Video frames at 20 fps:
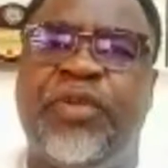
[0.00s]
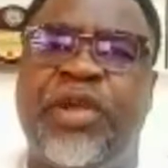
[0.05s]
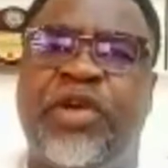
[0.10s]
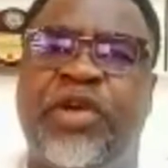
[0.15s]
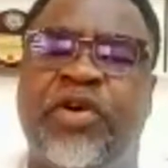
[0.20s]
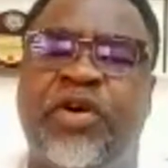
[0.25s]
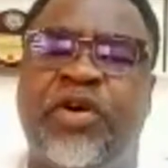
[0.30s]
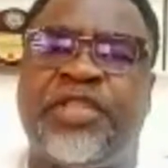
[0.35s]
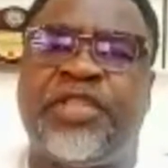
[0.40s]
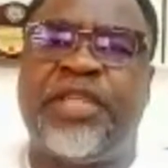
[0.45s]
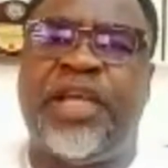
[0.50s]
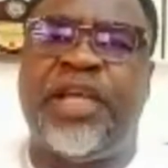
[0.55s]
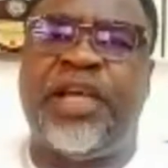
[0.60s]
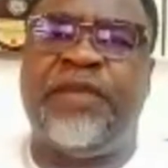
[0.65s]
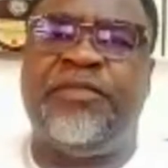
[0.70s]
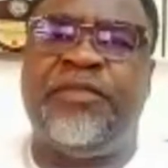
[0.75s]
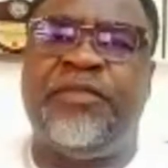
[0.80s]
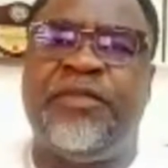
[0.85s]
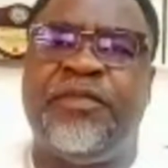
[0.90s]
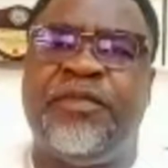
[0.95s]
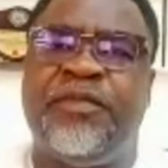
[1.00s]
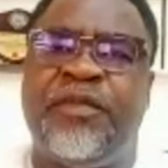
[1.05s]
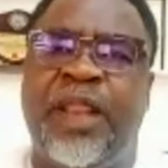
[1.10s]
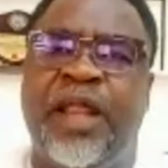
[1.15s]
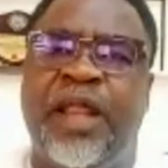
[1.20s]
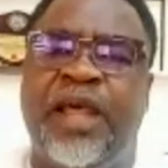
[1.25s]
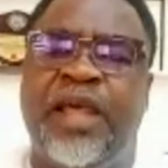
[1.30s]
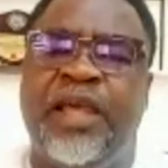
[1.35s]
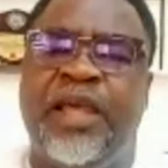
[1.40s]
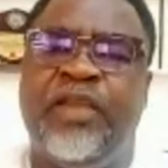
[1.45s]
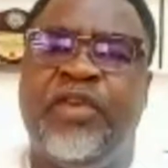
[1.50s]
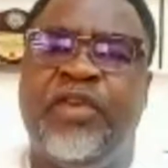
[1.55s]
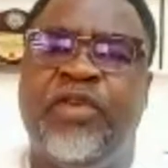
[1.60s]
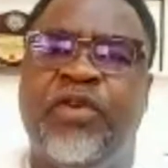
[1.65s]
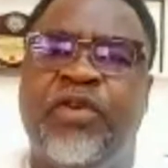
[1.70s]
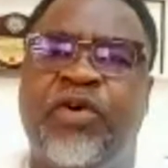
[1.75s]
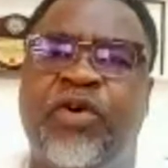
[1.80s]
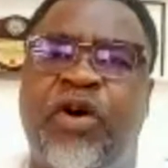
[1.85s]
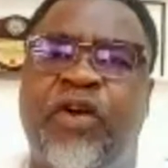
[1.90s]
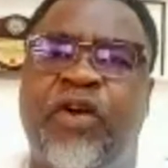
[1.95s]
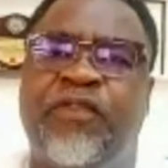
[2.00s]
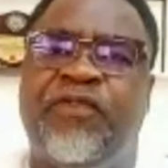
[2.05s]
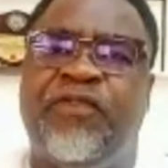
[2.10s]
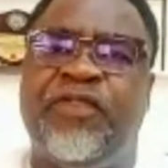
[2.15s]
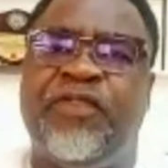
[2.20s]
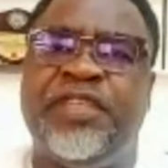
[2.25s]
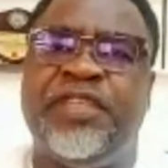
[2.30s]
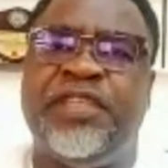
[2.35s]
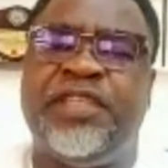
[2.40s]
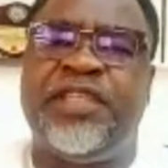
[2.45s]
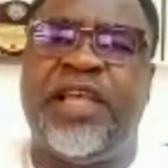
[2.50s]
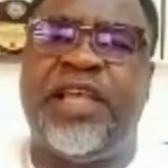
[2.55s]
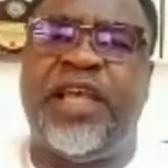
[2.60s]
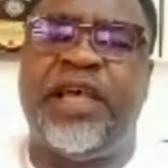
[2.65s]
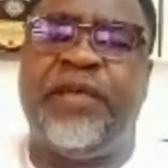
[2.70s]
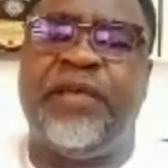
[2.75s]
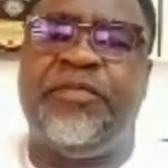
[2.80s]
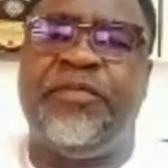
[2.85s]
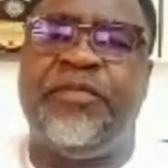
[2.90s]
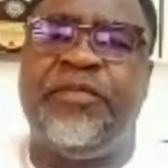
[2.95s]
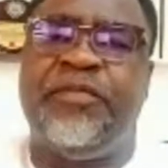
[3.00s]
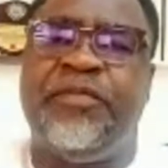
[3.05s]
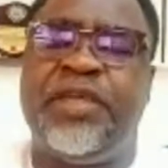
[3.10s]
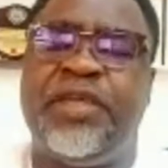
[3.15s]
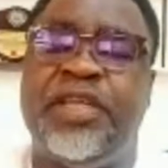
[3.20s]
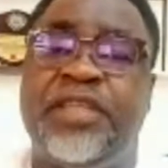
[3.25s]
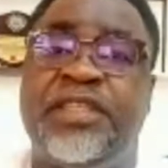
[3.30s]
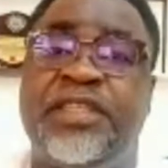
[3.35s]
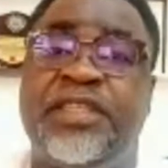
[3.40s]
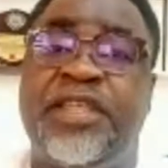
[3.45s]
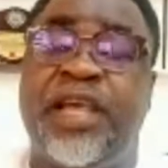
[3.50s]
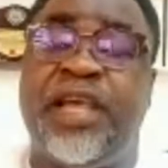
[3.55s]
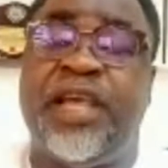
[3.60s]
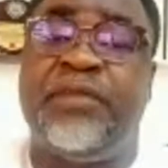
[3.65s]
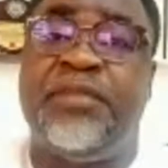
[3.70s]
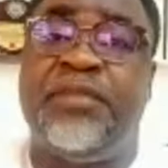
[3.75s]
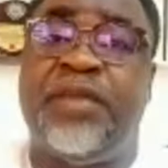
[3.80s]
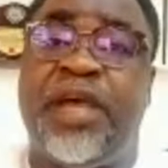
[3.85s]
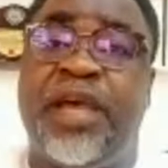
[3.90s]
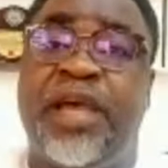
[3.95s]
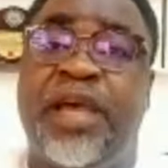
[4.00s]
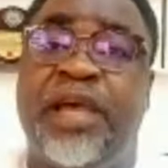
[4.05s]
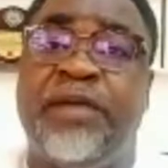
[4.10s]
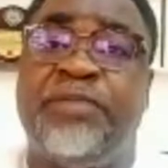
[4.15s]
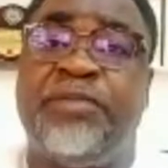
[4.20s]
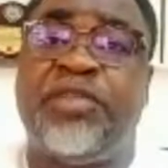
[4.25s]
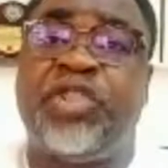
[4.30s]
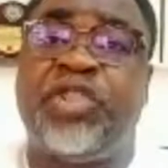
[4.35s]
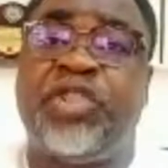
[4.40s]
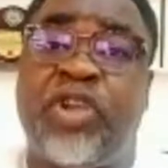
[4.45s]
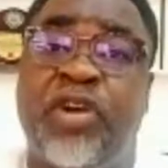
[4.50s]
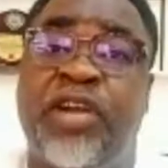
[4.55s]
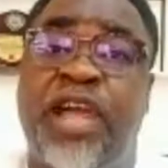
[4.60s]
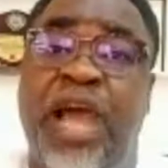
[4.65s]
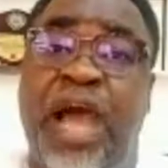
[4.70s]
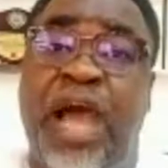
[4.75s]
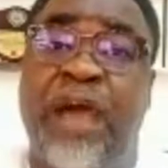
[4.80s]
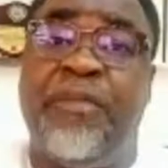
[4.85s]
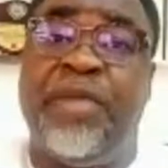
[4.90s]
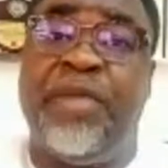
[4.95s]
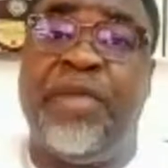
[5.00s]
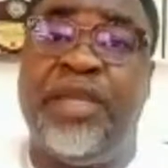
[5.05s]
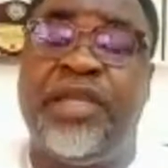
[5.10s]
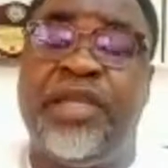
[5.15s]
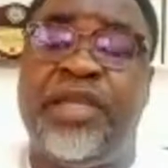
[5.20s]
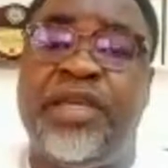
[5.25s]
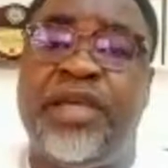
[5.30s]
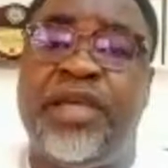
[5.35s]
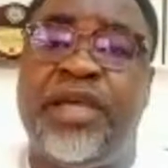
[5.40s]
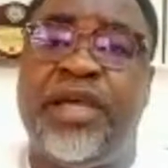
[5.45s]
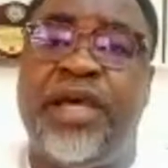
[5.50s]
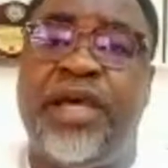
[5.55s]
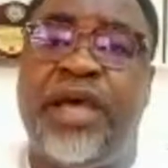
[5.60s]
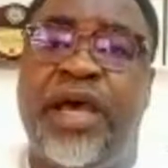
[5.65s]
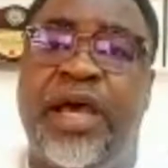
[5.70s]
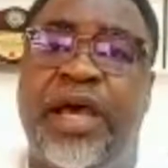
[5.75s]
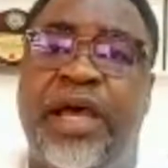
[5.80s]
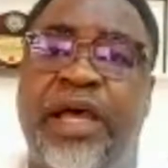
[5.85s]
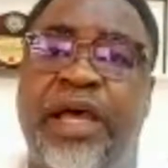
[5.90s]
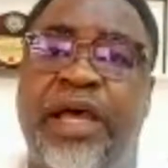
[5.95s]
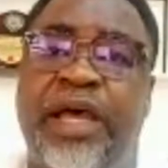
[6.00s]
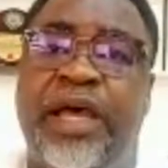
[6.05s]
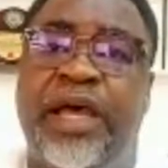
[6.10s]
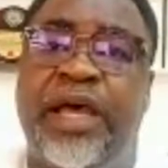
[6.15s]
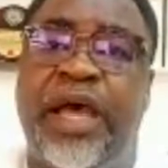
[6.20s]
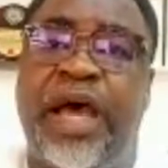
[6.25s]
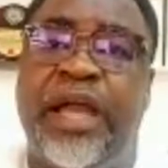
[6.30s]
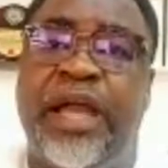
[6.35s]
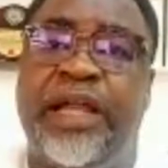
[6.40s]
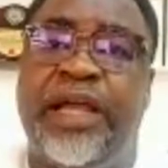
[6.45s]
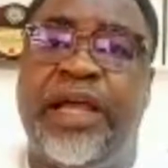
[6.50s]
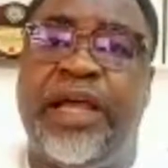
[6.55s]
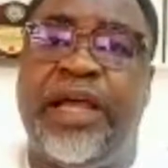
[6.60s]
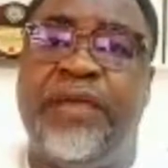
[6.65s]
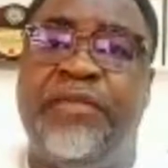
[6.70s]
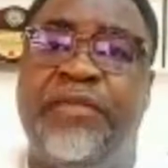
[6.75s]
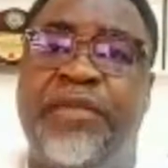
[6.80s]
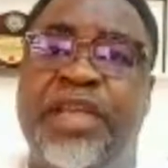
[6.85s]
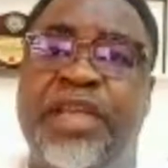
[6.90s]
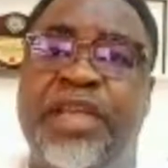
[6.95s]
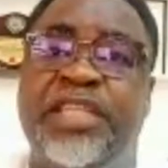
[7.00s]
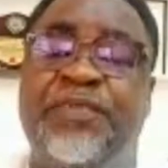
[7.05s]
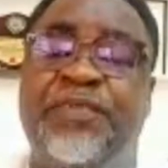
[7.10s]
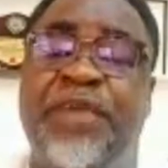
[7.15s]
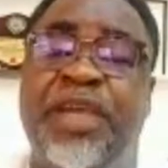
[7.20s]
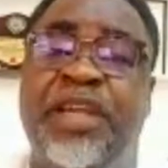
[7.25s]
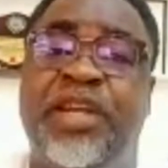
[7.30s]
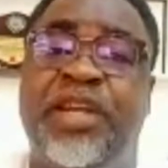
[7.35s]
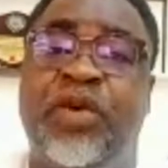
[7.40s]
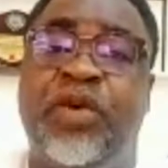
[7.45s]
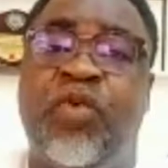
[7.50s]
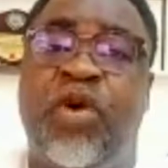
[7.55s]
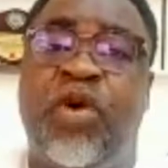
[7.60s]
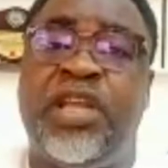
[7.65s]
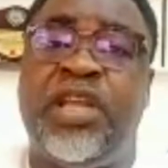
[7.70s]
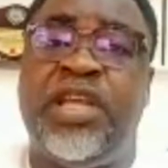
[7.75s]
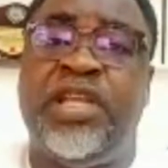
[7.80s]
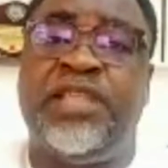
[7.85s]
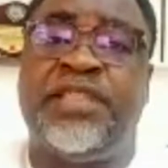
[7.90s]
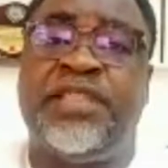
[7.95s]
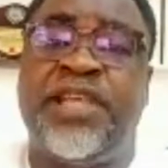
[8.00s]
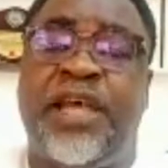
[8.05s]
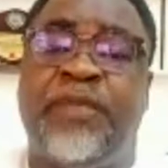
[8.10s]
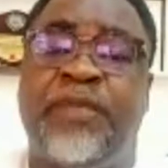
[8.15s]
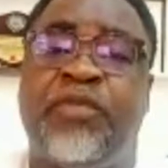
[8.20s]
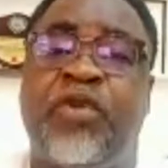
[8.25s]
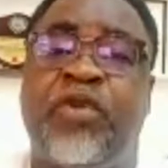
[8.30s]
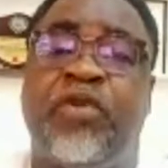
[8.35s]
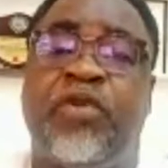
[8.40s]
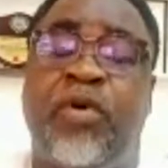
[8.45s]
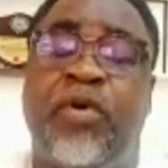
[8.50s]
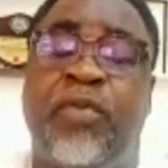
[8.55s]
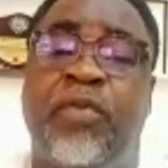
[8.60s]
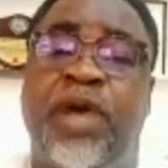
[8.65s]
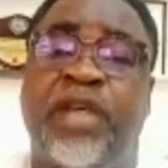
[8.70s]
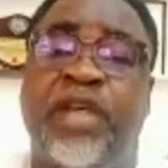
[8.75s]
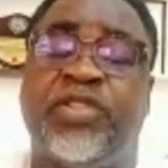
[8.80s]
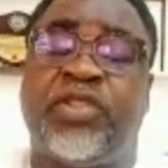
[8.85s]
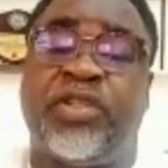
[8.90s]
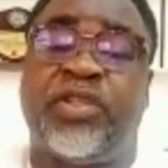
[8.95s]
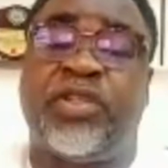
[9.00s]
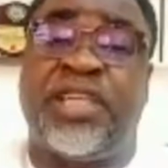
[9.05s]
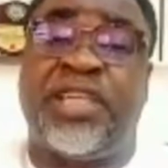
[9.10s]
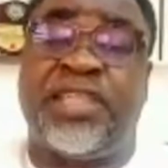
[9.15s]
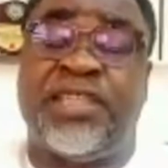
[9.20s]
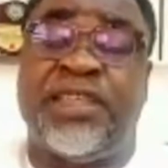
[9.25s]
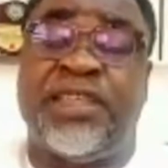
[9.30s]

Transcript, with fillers: because of his its strong army, and he's been the one who